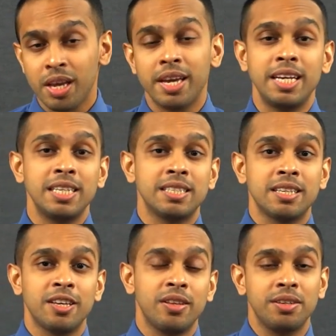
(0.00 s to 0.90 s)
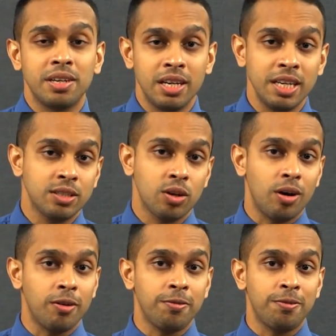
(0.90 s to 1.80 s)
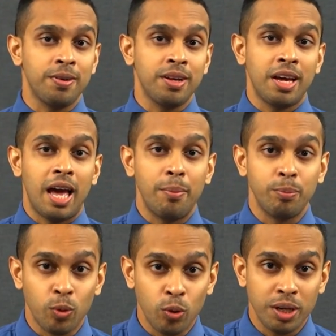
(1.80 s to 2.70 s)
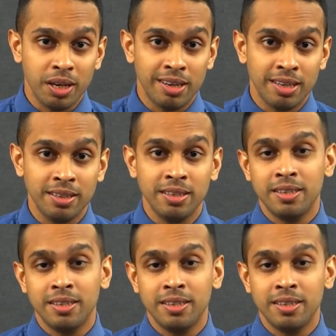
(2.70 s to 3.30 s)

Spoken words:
is the release of ammonia